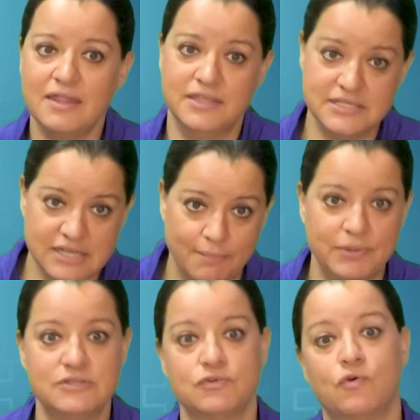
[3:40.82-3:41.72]
These
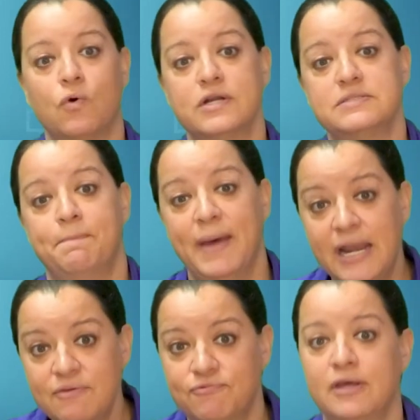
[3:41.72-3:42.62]
companies, of course,
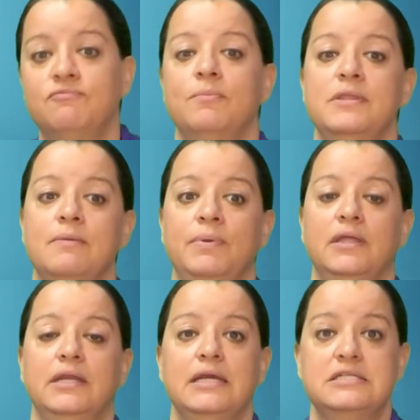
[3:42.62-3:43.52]
benefit from the
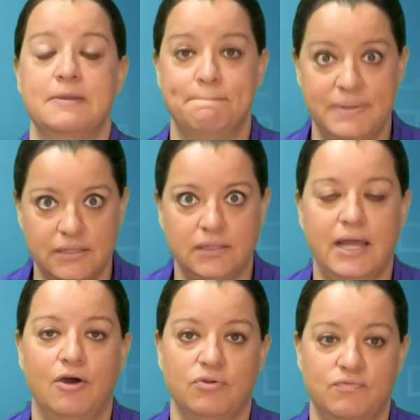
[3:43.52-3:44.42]
ability to bill
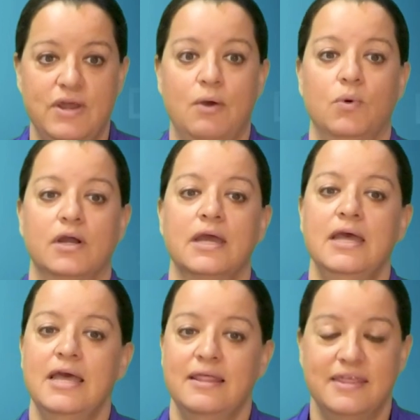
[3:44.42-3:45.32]
out of network.
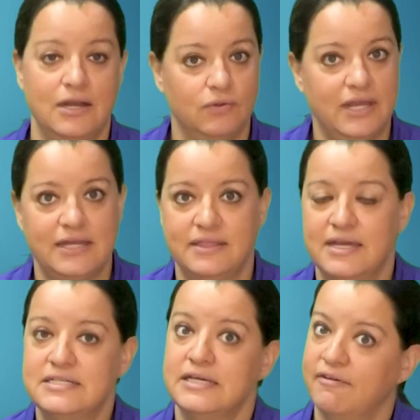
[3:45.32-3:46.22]
They don't like
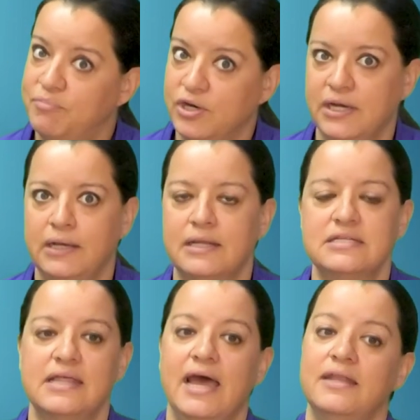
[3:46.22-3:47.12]
the idea of putting an end
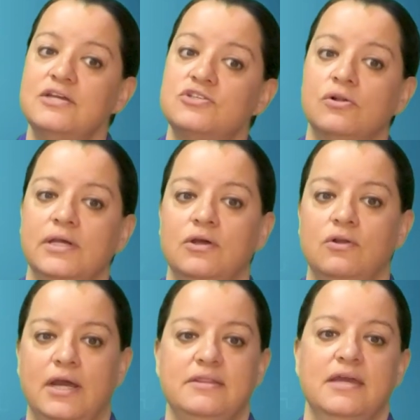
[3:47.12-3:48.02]
to that, and they certainly
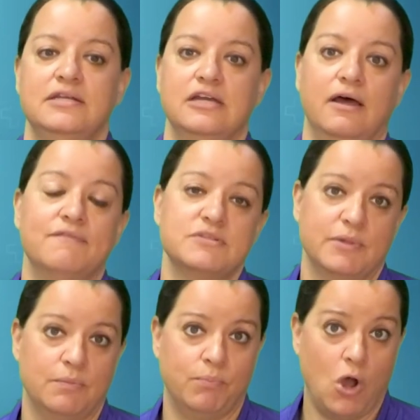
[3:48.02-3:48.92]
don't like the idea of some
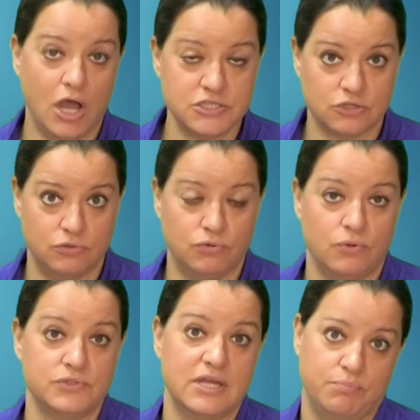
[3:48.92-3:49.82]
of the cost
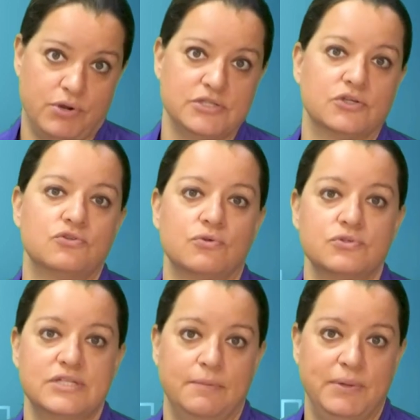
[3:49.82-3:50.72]
controls and price
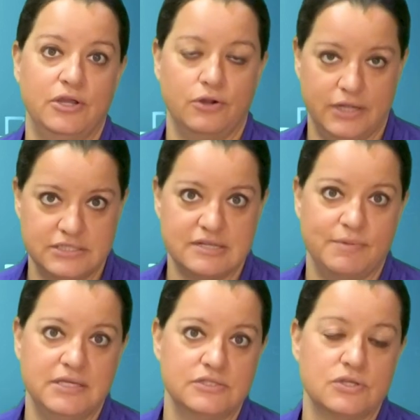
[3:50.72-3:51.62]
controls that appear in some
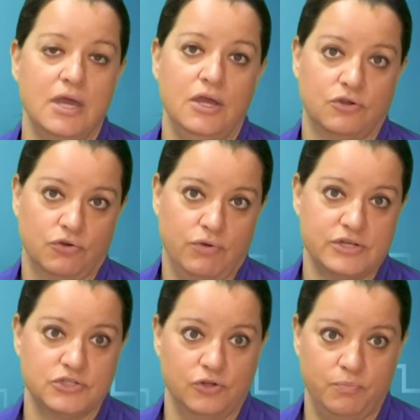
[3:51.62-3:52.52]
of these
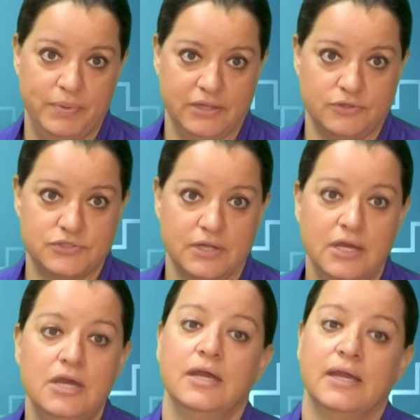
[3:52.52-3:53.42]
congressional bills.
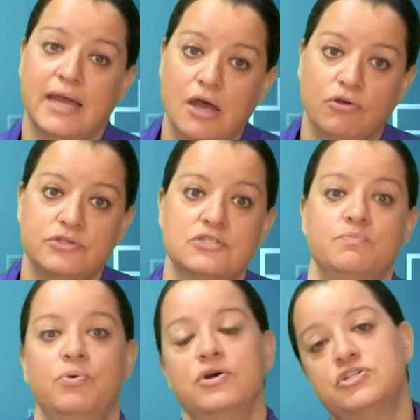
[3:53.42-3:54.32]
Congress is
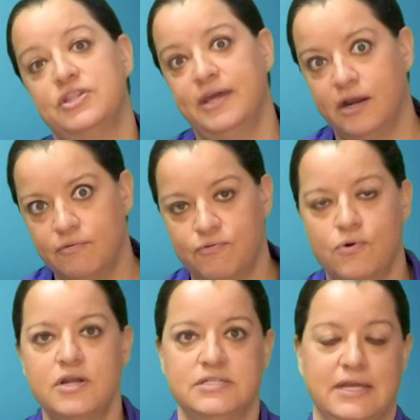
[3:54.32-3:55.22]
pushed,
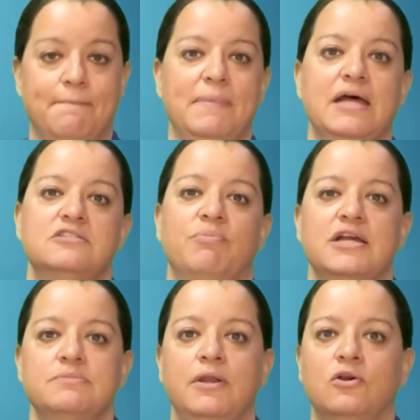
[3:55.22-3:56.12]
therefore, to combat
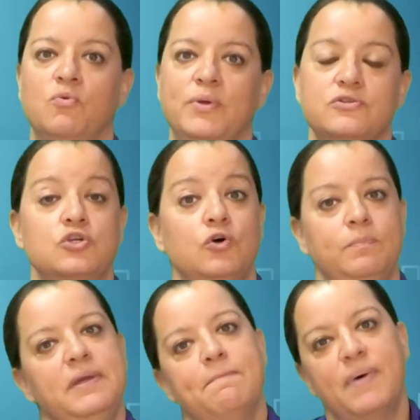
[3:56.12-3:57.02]
surprise medical bills
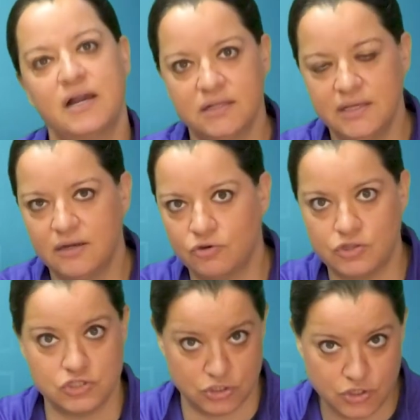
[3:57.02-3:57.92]
could be buckling under
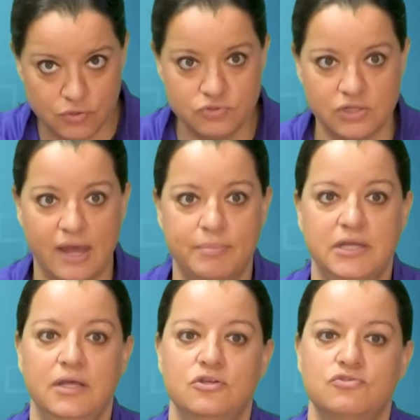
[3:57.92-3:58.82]
this huge
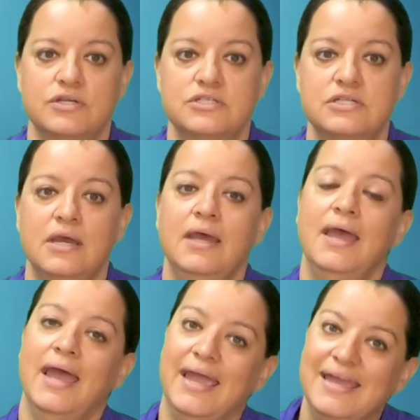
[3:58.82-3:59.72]
lobbying interest
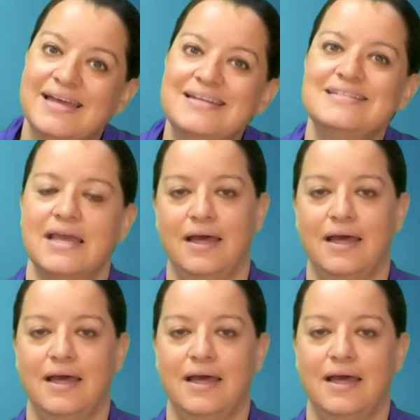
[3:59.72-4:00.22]
and